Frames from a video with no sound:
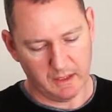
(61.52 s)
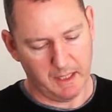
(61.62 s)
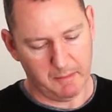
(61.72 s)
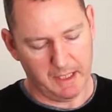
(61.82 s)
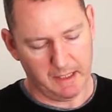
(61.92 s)

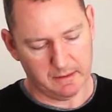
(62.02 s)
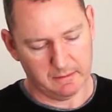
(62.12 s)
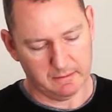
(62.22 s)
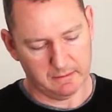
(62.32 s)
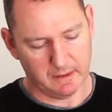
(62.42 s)
laminate.
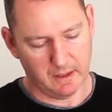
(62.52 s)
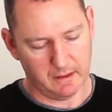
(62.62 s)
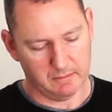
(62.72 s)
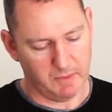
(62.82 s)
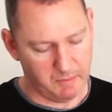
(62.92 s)
Okay,
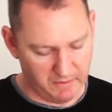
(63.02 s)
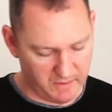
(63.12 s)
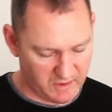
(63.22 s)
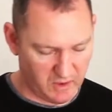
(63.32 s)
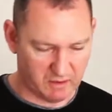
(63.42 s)
maybe they
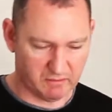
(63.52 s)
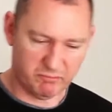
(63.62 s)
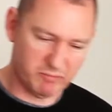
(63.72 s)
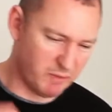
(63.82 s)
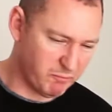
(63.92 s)
just like
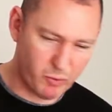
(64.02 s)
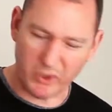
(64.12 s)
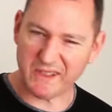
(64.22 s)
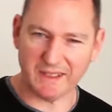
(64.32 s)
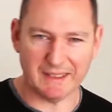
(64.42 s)

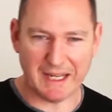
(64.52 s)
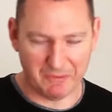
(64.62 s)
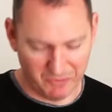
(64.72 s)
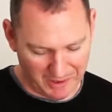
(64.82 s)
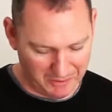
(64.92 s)
compressed it
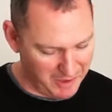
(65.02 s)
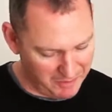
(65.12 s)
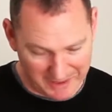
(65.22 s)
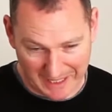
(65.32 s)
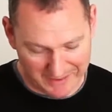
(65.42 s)
down really well,
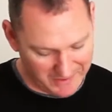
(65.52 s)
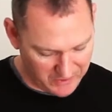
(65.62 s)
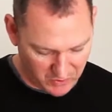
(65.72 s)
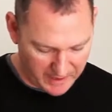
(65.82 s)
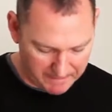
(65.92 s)
but that
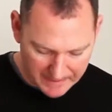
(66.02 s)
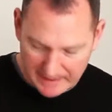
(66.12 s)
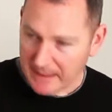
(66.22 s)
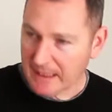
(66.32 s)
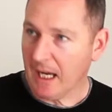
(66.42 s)
sounds great.
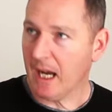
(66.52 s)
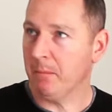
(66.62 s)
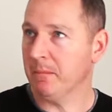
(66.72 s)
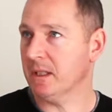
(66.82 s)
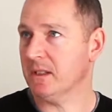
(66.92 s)

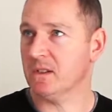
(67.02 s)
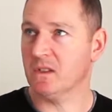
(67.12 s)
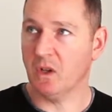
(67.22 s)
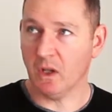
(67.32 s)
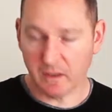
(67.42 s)

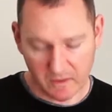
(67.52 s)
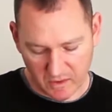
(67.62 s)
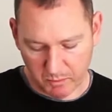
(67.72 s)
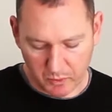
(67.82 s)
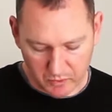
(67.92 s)
Solid
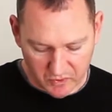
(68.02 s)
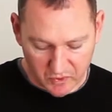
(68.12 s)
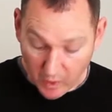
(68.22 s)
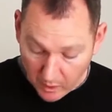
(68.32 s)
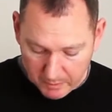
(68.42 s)
spruce
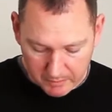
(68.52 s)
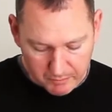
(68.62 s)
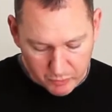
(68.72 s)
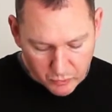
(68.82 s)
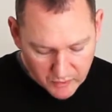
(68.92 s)
top
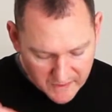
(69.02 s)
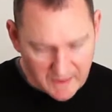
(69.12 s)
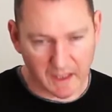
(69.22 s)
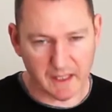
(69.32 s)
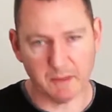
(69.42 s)

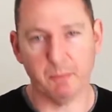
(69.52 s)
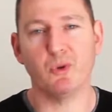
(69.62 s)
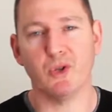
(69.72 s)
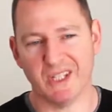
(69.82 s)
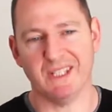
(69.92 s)
select
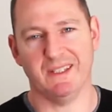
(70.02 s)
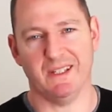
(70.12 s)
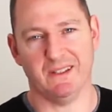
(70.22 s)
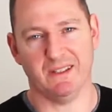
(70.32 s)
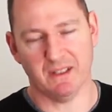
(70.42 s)
pressure
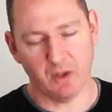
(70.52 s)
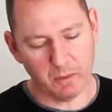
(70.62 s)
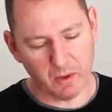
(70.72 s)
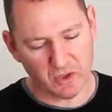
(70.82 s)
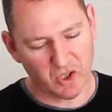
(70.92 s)
tested. Now, I'm
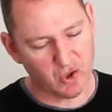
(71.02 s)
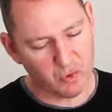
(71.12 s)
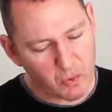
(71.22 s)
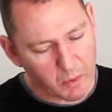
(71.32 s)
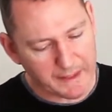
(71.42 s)
not
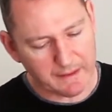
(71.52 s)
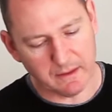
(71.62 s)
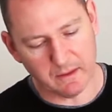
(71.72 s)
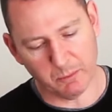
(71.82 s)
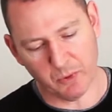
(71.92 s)
sure what they
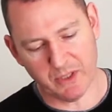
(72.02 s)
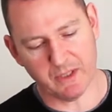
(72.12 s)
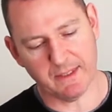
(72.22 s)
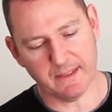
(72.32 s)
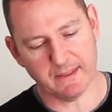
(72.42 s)
did to
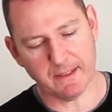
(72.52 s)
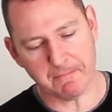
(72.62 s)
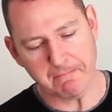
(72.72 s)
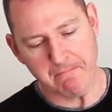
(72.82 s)
pressure test it.